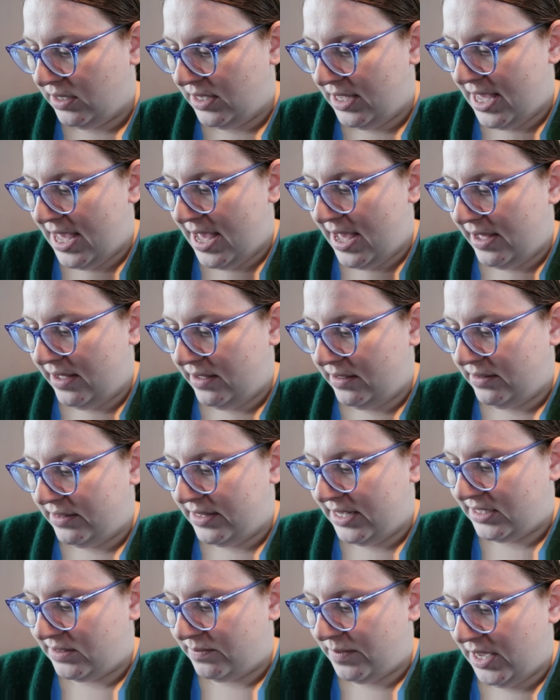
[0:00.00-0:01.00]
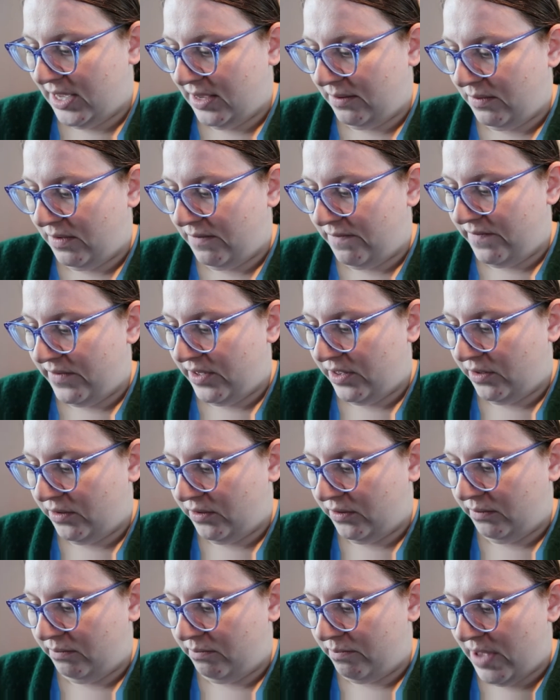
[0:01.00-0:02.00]
yeah, that's making me
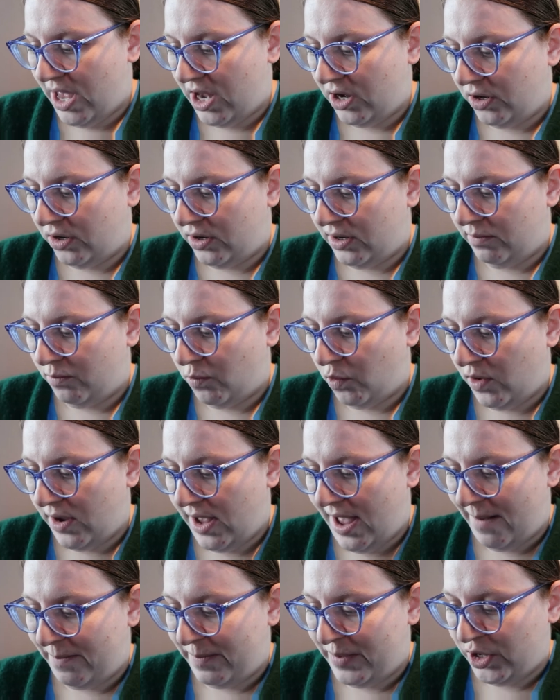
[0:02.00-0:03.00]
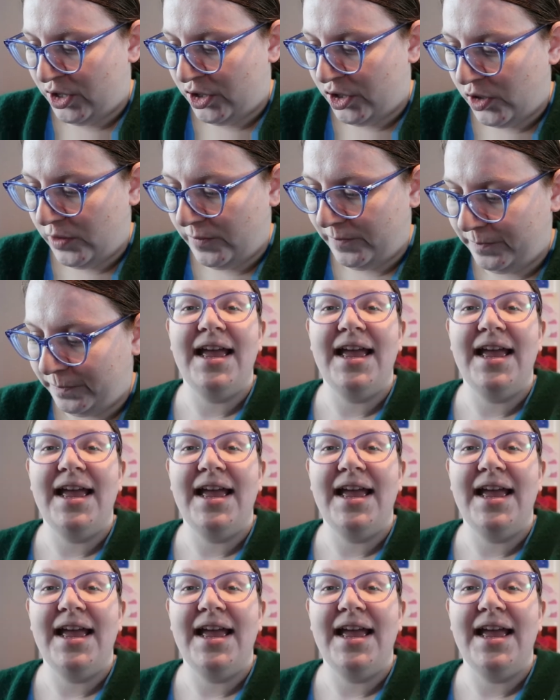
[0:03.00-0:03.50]
feel better and more happier.